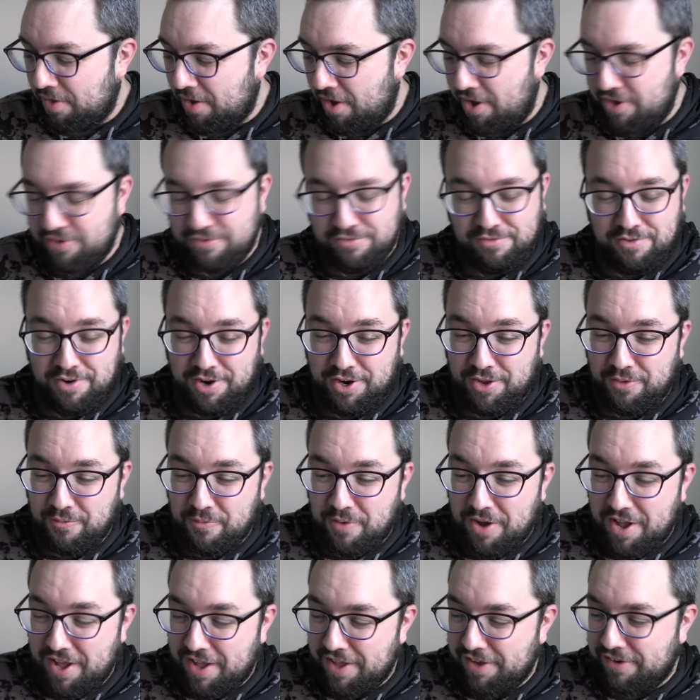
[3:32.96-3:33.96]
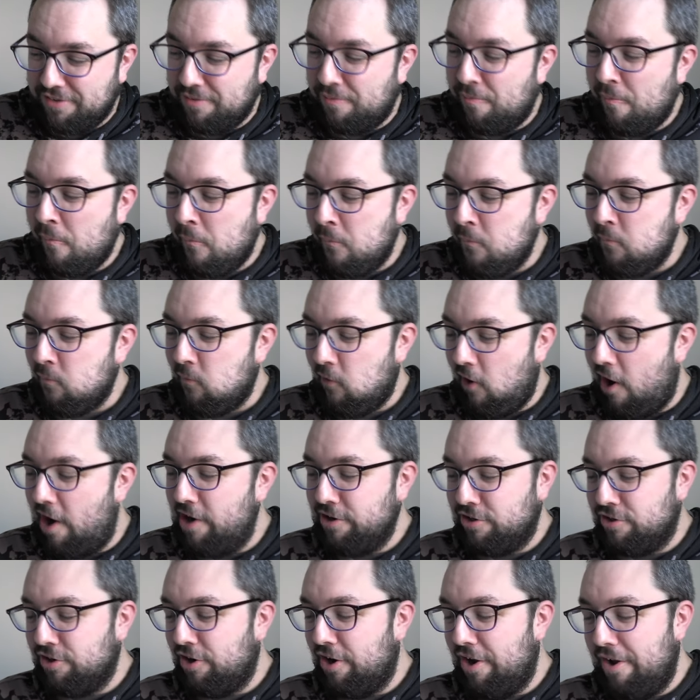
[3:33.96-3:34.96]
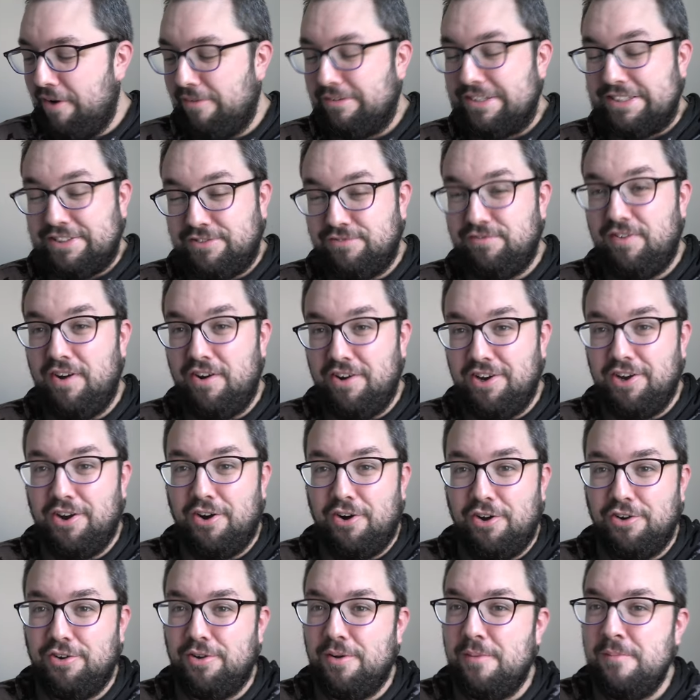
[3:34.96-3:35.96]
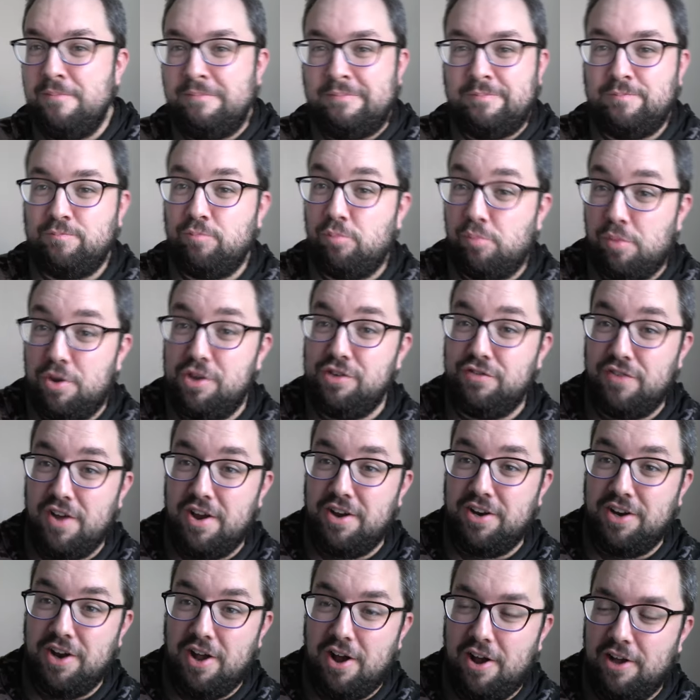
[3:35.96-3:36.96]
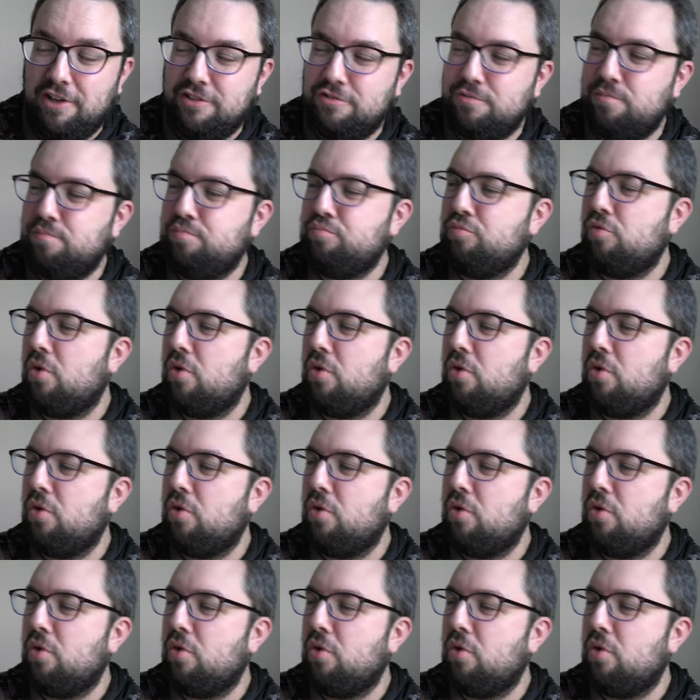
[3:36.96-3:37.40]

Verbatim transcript: It's really weird, actually. It's very odd, but it's very nice.